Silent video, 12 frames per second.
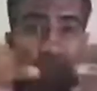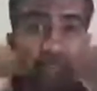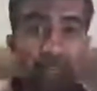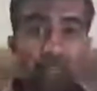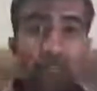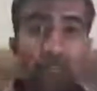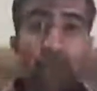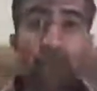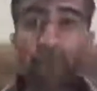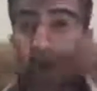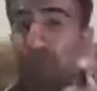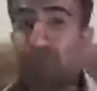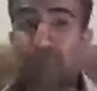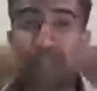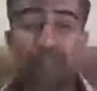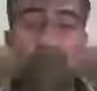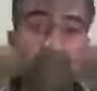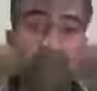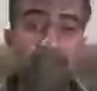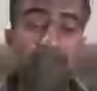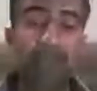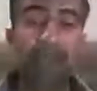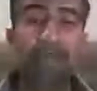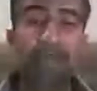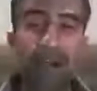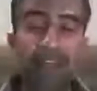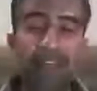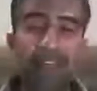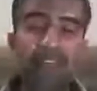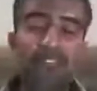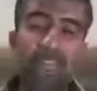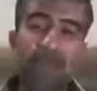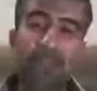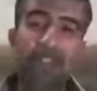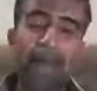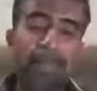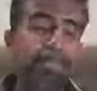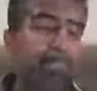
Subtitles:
trigger, both triggers are being fired at the same time.